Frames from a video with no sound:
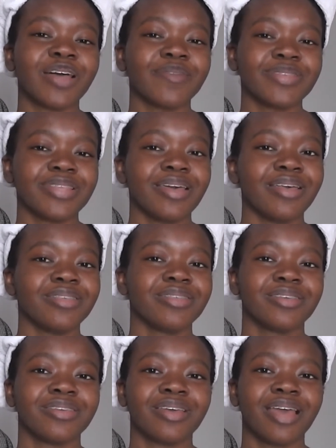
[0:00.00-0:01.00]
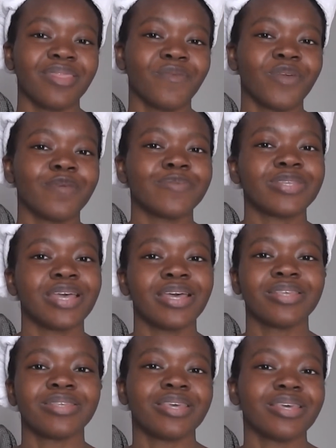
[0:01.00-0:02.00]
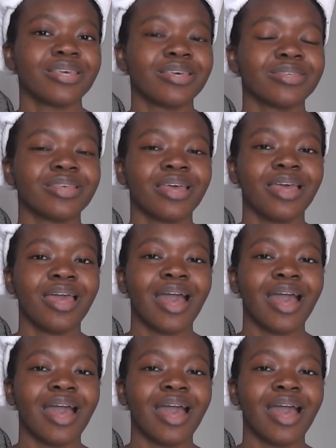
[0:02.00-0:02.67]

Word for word: downstairs and the one upstairs is